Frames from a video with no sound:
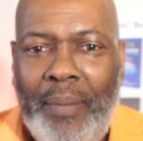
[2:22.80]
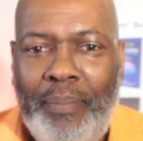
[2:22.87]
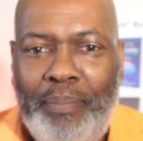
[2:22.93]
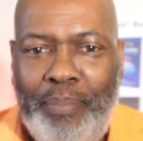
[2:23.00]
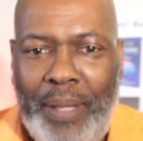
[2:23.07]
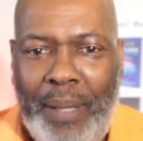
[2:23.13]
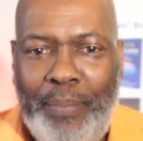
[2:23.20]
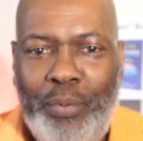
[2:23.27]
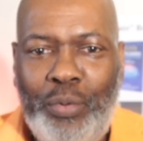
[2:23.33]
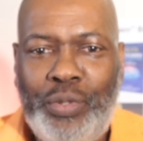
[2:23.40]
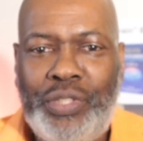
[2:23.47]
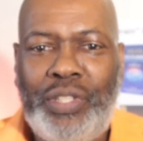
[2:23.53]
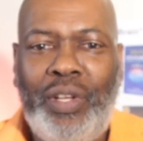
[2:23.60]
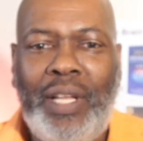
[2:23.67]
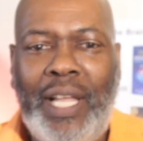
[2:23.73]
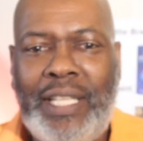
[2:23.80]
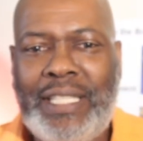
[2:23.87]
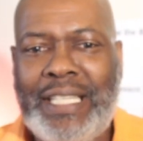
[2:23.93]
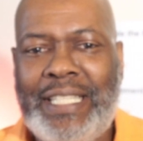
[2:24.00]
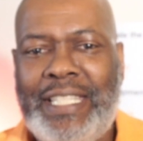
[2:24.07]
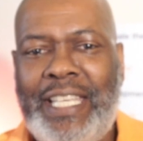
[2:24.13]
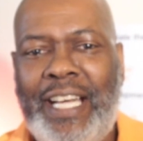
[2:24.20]
people still like to
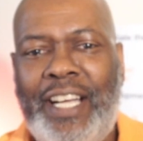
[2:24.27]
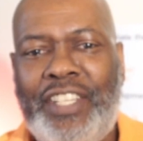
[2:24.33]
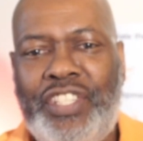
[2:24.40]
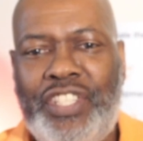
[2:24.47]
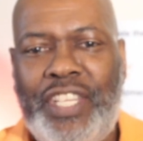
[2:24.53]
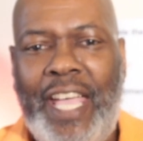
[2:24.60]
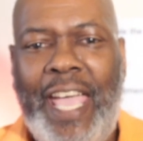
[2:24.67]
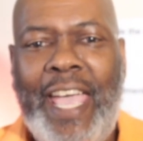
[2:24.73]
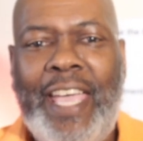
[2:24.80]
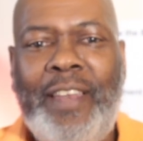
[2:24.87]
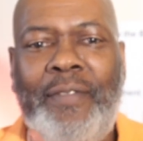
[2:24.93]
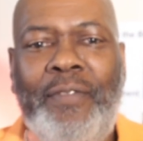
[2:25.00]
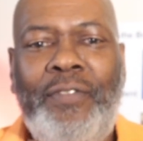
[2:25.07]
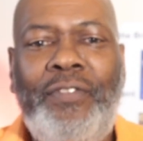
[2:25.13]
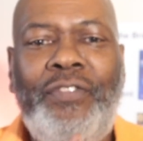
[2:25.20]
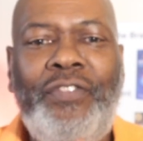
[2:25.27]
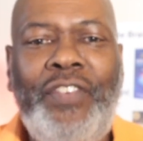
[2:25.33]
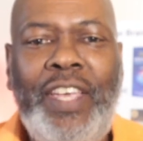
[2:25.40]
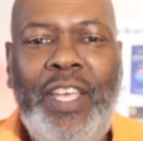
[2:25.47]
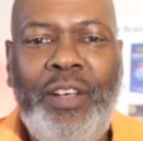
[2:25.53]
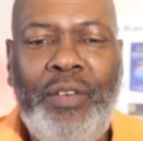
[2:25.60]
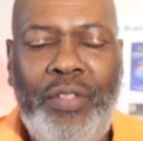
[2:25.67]
touch and
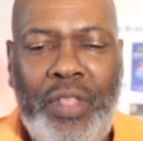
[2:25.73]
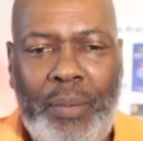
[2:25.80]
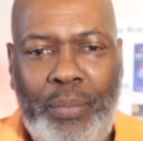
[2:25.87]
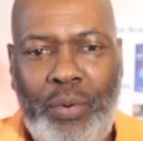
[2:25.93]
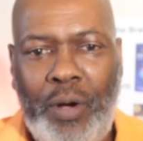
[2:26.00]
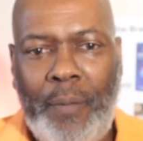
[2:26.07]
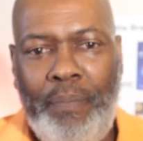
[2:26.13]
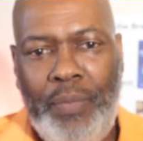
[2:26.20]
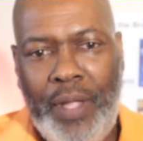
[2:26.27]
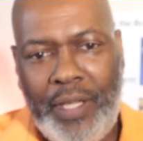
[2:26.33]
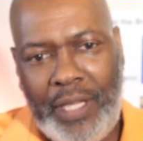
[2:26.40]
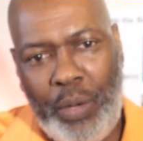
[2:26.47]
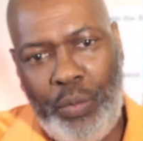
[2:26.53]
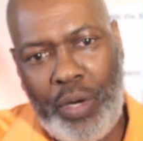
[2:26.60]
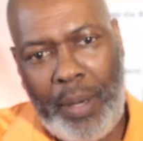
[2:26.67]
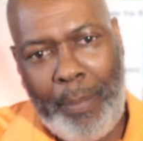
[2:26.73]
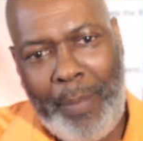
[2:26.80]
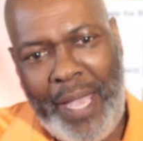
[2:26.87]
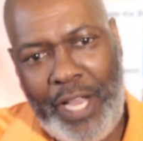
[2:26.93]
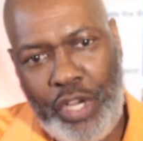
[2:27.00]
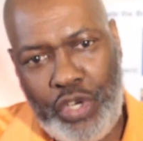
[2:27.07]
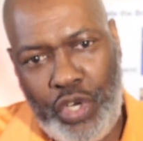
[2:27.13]
feel the book. They want to
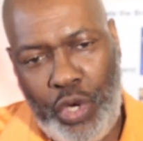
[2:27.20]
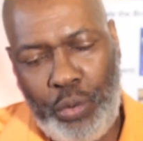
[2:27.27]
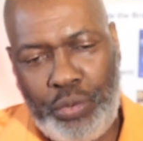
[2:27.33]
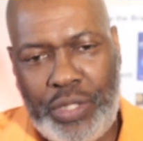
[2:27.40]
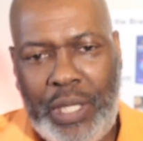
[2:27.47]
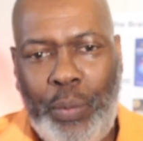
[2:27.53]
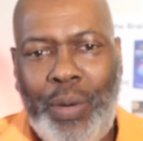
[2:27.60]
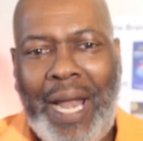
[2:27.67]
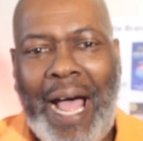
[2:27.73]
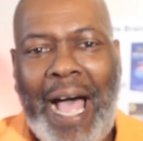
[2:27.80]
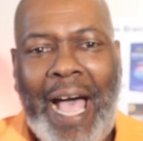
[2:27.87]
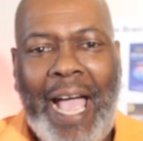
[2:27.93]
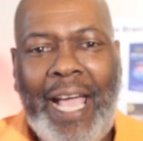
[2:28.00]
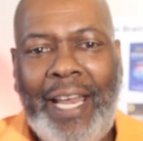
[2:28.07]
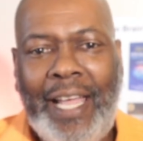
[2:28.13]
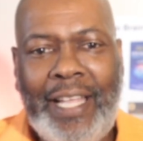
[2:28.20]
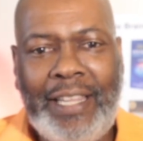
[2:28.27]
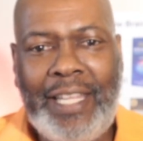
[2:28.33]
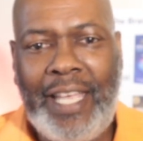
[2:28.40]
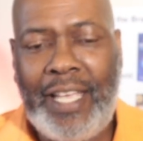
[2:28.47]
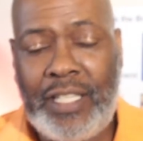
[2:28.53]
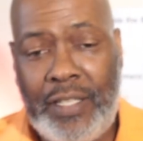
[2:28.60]
make notes, they want to highlight
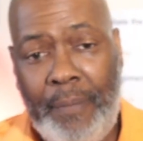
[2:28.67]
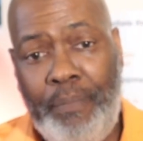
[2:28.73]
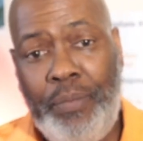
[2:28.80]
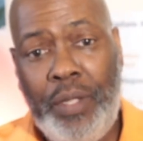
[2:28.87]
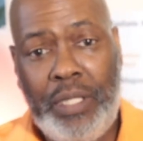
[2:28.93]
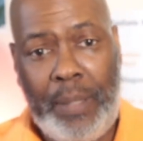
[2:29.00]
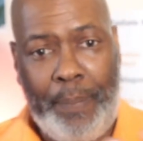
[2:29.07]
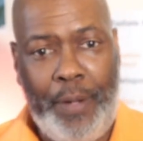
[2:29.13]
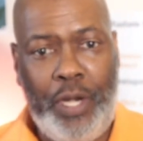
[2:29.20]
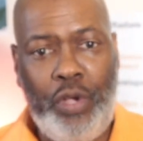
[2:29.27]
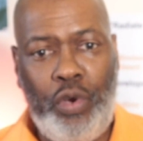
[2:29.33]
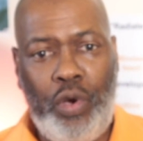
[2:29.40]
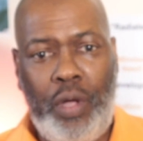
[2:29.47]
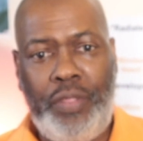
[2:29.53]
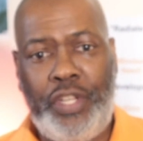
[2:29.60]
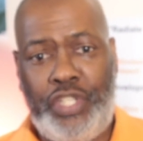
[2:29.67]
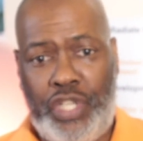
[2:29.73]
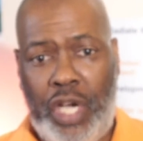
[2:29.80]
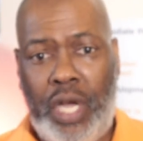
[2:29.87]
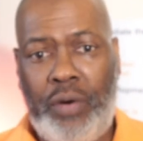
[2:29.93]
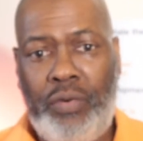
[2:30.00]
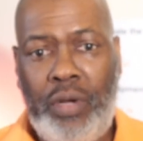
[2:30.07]
things, depending on the
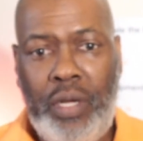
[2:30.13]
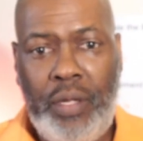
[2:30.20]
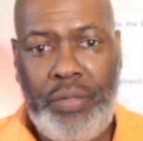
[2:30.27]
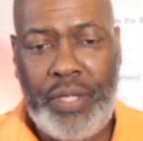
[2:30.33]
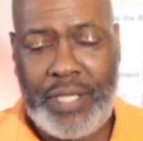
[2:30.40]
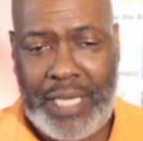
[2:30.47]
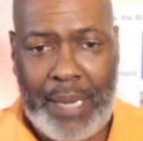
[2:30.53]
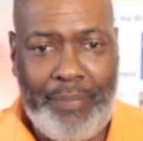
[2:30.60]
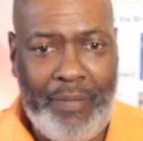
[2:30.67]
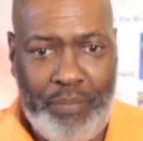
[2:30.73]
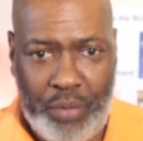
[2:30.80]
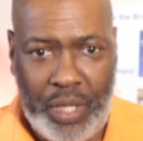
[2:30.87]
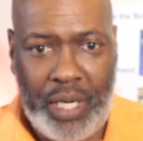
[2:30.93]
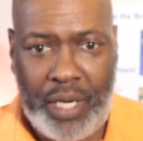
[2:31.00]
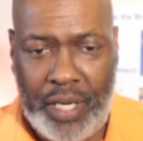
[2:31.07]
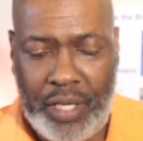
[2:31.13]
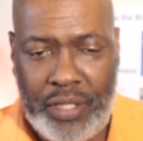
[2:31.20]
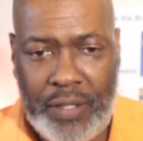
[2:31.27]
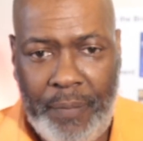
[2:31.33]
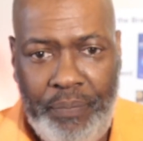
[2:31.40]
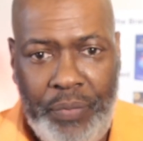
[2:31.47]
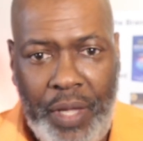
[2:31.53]
genre, the type of book it is,
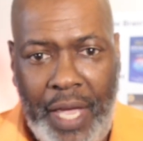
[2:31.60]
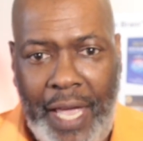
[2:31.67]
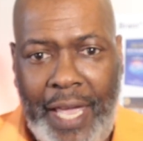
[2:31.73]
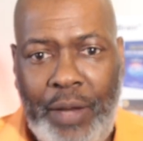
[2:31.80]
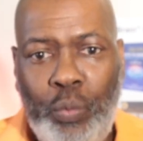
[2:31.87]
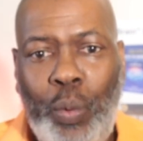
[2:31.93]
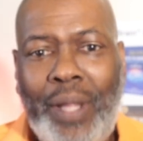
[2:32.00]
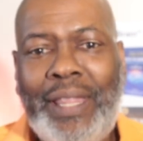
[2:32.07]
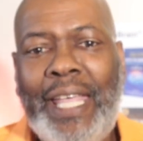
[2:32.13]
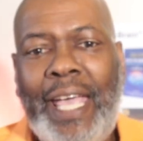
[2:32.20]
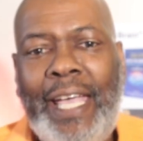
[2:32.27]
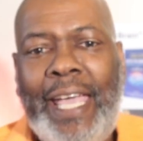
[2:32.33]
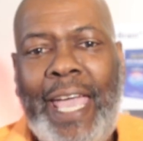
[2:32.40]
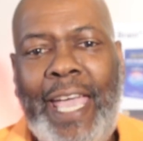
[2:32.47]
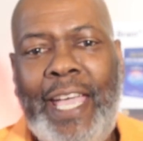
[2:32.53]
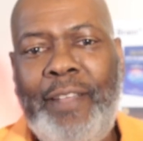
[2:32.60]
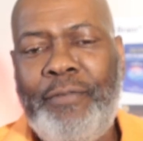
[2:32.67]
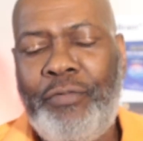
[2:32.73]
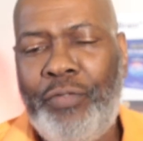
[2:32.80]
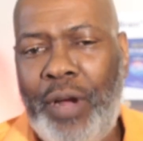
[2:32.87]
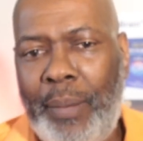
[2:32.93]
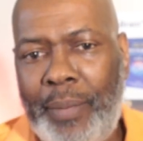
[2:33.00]
and what they gain
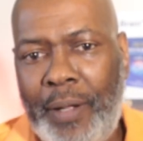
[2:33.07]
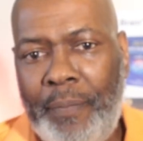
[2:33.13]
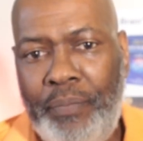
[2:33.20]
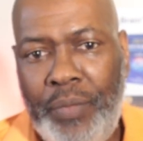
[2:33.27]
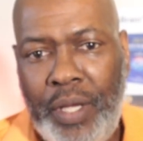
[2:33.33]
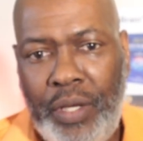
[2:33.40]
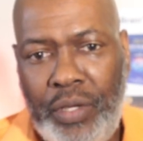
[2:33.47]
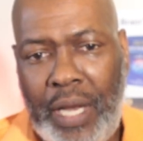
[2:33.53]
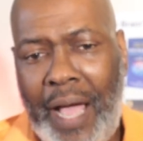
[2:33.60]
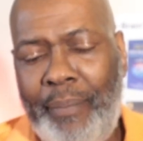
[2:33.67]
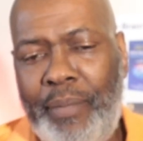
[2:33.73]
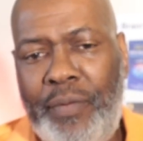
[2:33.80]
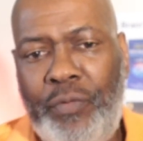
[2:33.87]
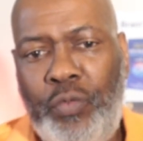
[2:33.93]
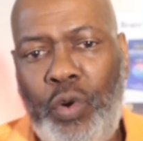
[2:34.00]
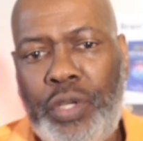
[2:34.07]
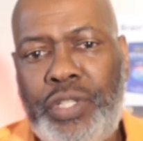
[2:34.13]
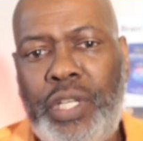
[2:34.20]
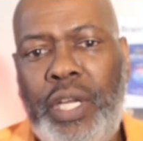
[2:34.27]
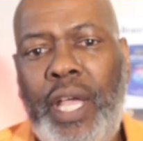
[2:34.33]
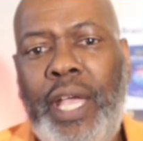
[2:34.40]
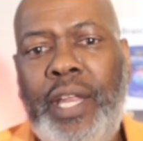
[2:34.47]
from it. I've been
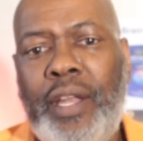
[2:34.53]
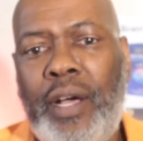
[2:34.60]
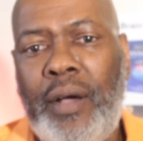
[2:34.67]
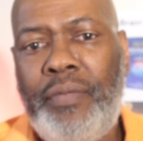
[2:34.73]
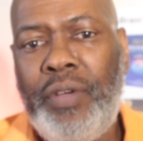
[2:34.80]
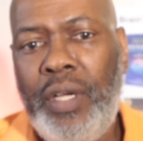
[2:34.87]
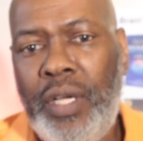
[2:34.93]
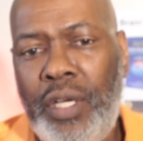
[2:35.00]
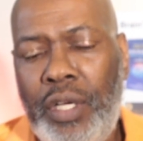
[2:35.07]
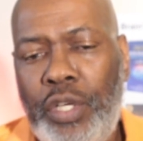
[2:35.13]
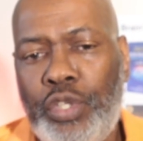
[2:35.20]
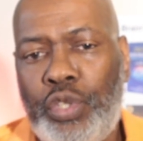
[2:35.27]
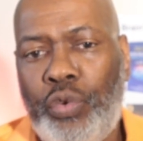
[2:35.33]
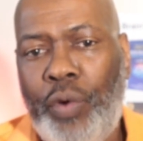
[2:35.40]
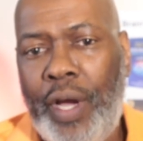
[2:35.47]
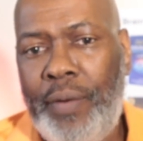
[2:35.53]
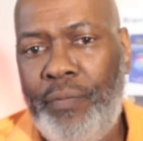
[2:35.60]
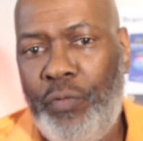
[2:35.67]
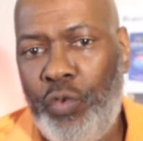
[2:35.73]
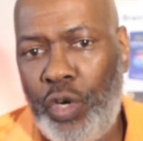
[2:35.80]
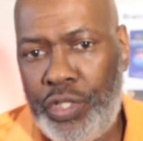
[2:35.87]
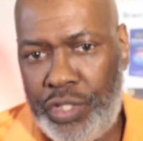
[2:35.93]
fortunate enough to write in
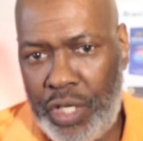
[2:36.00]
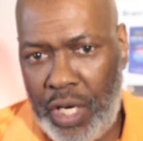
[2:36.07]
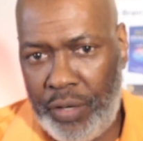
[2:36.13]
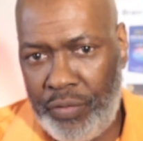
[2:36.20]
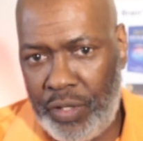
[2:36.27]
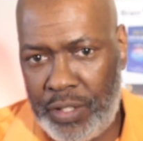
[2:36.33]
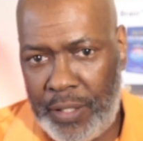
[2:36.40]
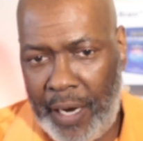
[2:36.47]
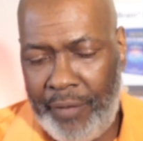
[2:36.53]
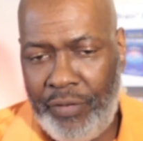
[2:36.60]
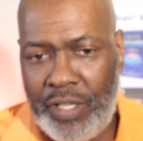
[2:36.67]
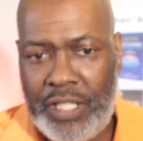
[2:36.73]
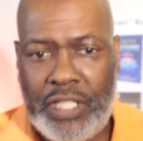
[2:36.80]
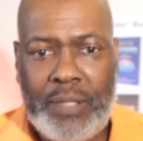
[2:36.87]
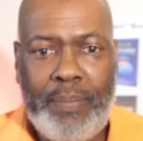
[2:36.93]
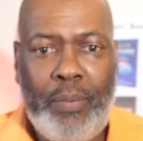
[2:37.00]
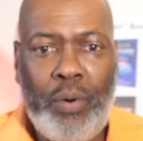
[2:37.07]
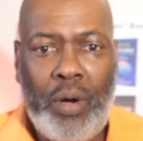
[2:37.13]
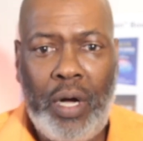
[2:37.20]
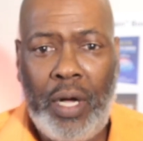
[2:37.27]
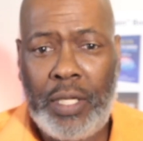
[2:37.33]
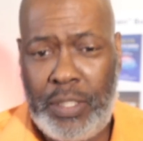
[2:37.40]
four genres. I've written
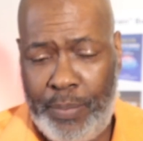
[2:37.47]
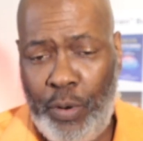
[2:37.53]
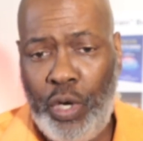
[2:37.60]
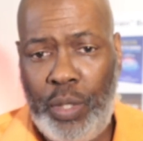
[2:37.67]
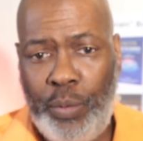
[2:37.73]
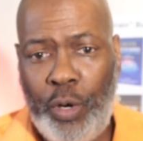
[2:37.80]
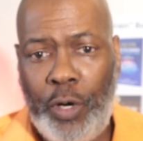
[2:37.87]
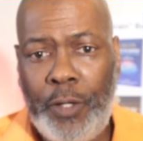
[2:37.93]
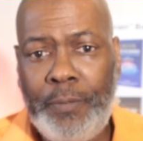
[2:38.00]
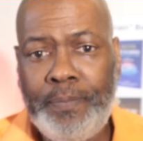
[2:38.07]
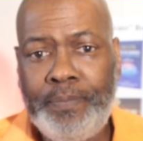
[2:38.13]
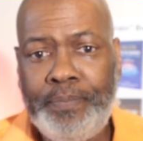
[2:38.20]
spoken word,